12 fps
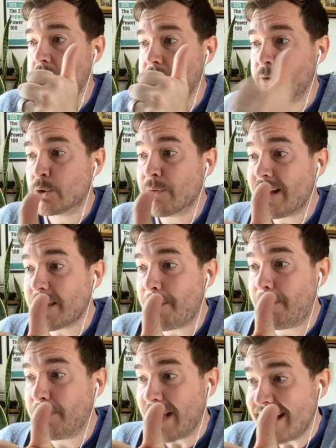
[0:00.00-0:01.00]
Future Valley
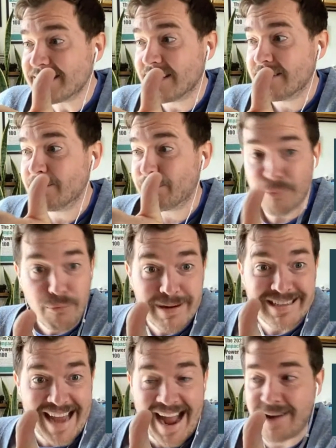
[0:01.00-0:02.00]
Plaza, Brewery
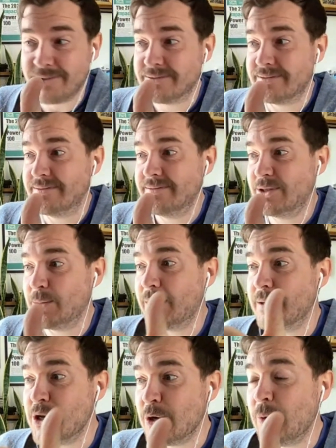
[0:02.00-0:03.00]
Town, doing
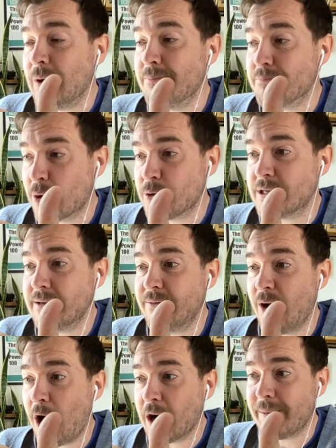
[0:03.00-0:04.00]
a new immersive
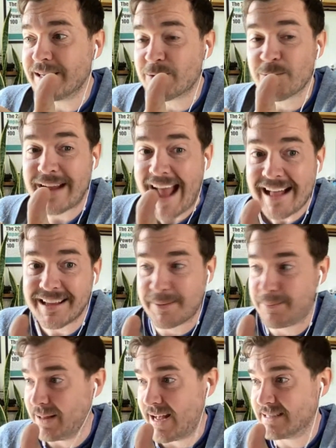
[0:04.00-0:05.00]
augmented reality
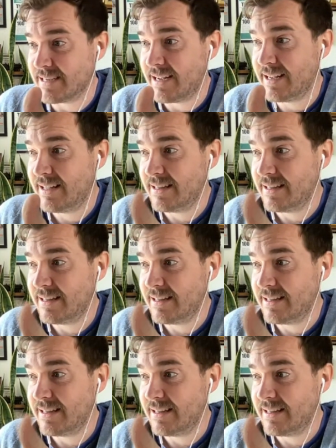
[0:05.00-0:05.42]
plaza.